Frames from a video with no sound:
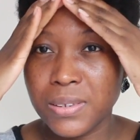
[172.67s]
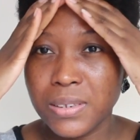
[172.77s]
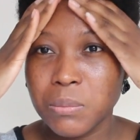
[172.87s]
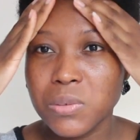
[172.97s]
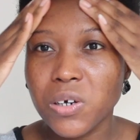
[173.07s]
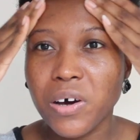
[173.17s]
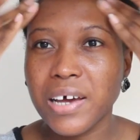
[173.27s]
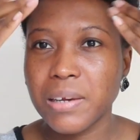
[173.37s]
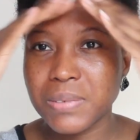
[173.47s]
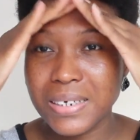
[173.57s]

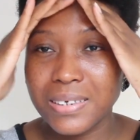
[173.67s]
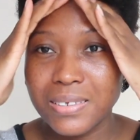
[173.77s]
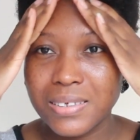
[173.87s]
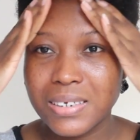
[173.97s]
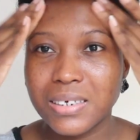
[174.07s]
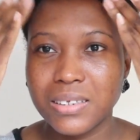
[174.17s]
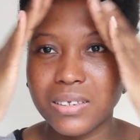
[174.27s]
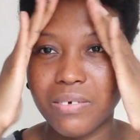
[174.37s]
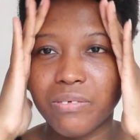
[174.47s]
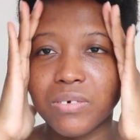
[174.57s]
sometimes I can see a
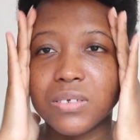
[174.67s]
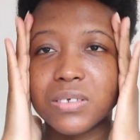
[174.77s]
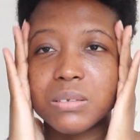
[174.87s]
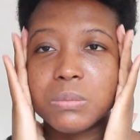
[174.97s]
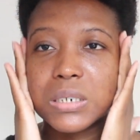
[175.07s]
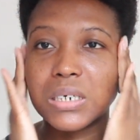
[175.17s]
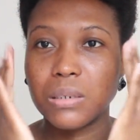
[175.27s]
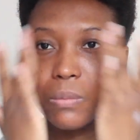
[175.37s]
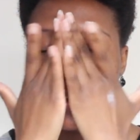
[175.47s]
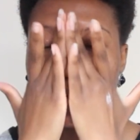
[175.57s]
difference,
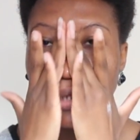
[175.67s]
sometimes